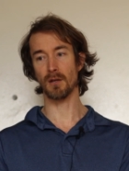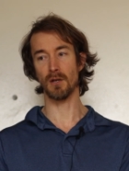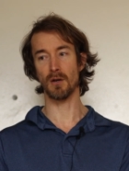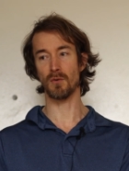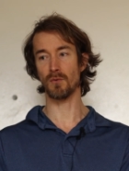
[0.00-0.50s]

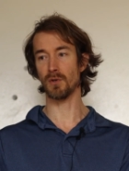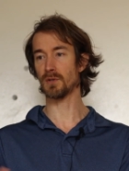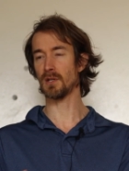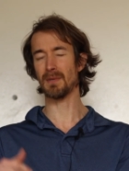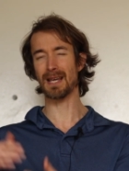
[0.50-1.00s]
you
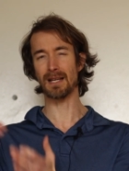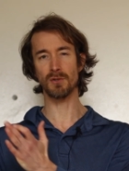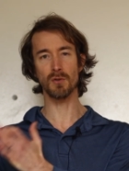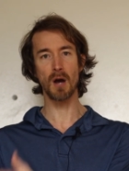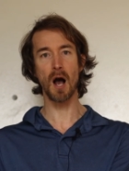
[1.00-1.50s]
see me getting
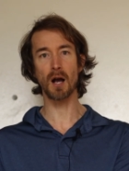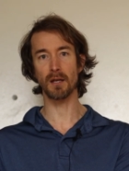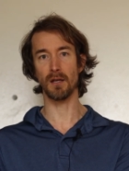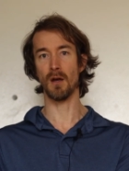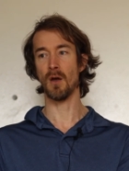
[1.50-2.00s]
too
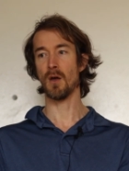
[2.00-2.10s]
cocky,